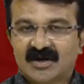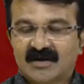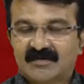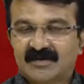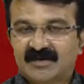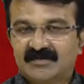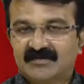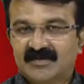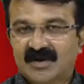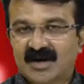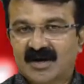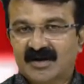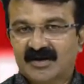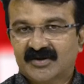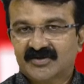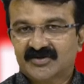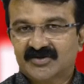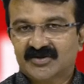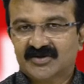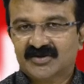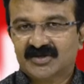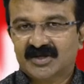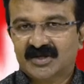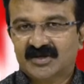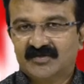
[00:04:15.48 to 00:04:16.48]
of the
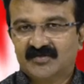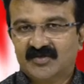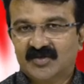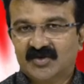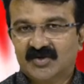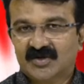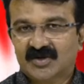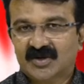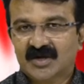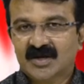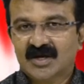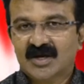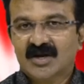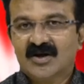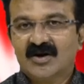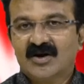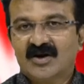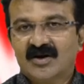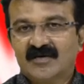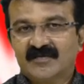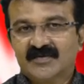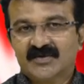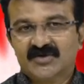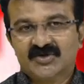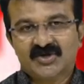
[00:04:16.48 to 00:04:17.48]
Maharashtra State Board
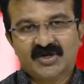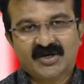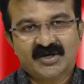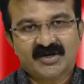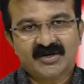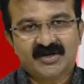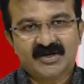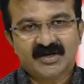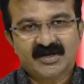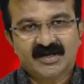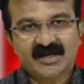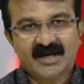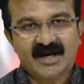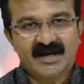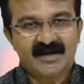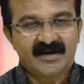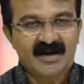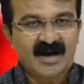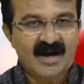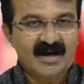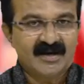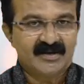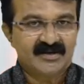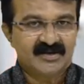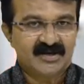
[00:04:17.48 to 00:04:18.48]
of secondary and
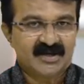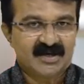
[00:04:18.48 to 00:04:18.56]
higher